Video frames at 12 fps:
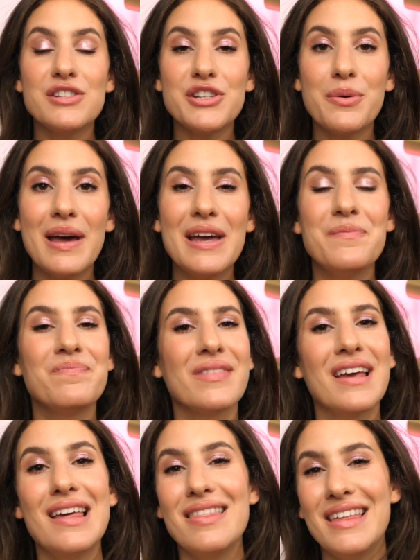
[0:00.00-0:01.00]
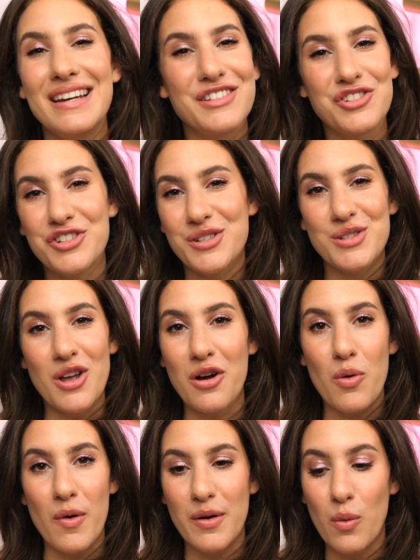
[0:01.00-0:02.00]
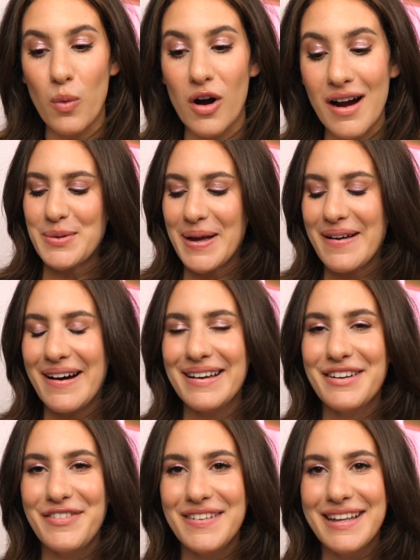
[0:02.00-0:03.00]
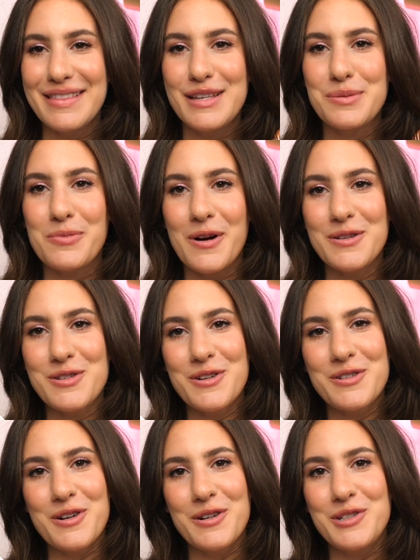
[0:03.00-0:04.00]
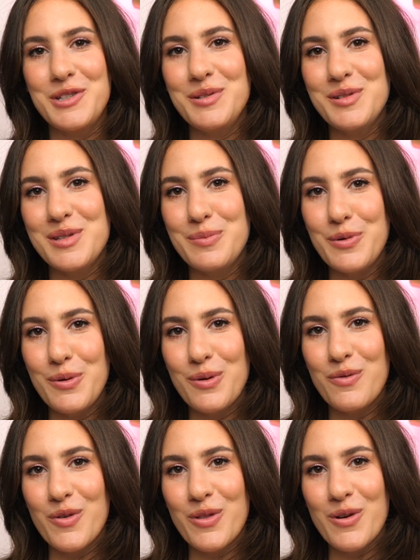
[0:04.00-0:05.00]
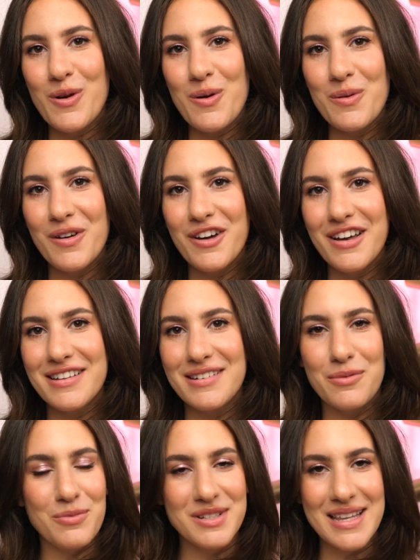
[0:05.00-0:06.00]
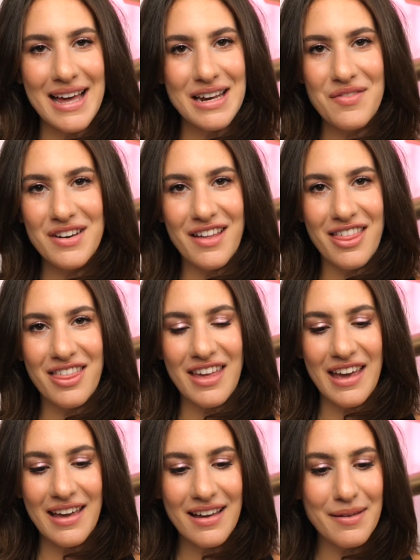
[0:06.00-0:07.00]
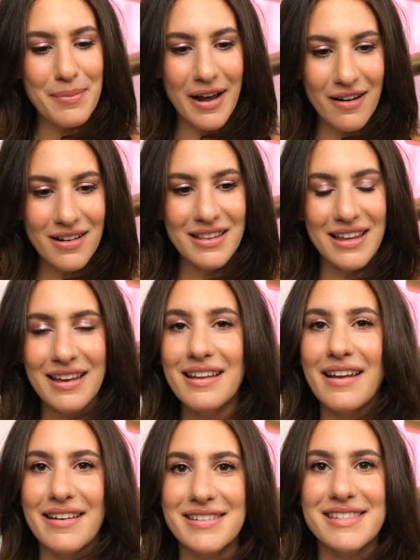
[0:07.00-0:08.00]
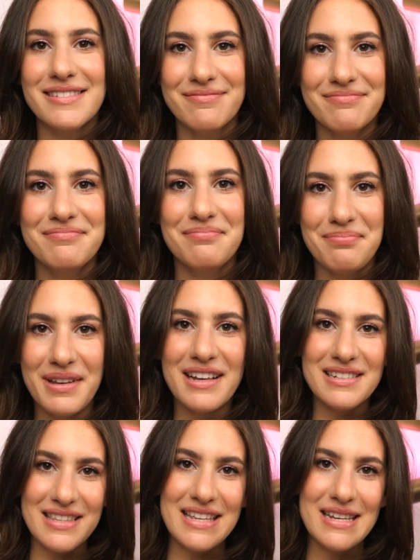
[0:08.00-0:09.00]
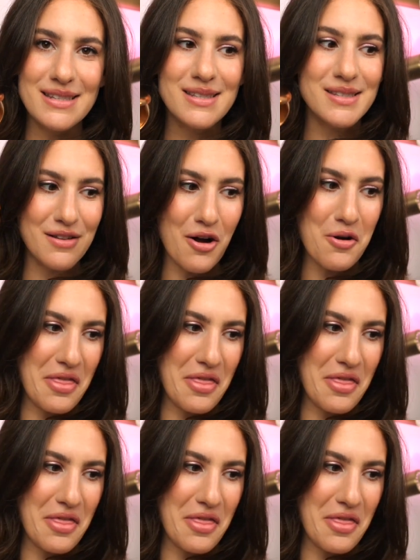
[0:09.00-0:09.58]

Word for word: to it, then it's just not going to work. So I kind of feel like these bronzers are too smooth for their own good. Was that even a thing? Apparently it is, because these are